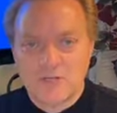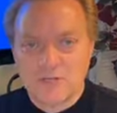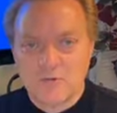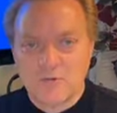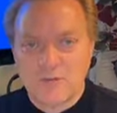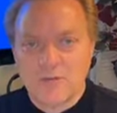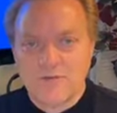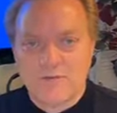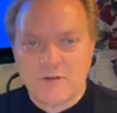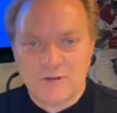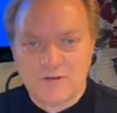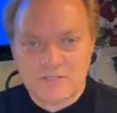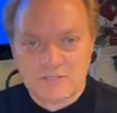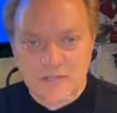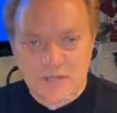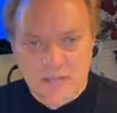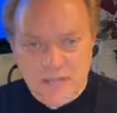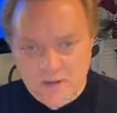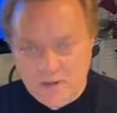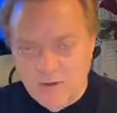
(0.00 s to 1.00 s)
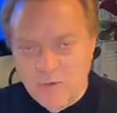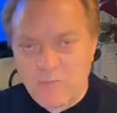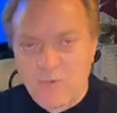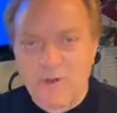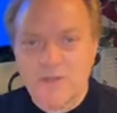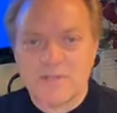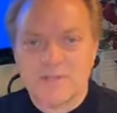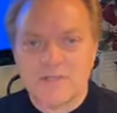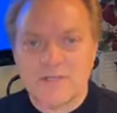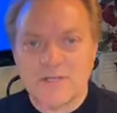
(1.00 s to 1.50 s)
and we have our synodical
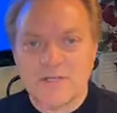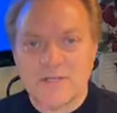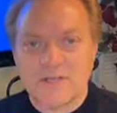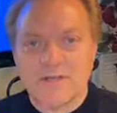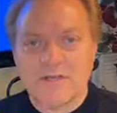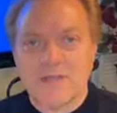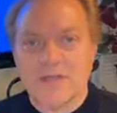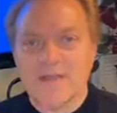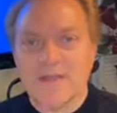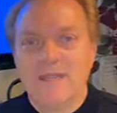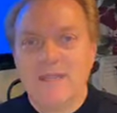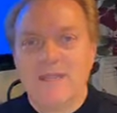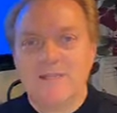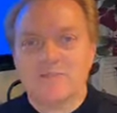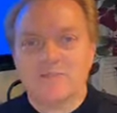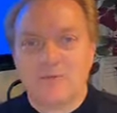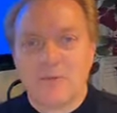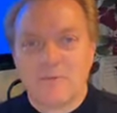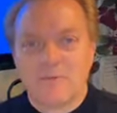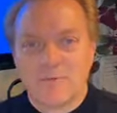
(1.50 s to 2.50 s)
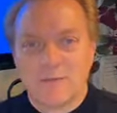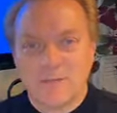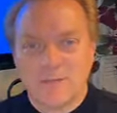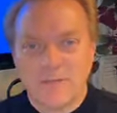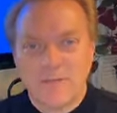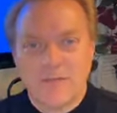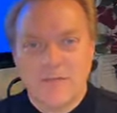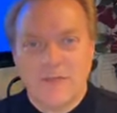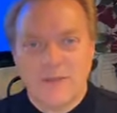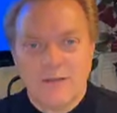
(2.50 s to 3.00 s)
president, and then
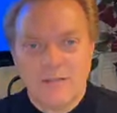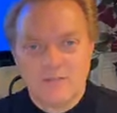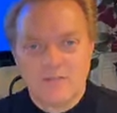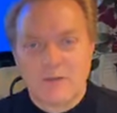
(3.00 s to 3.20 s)
he's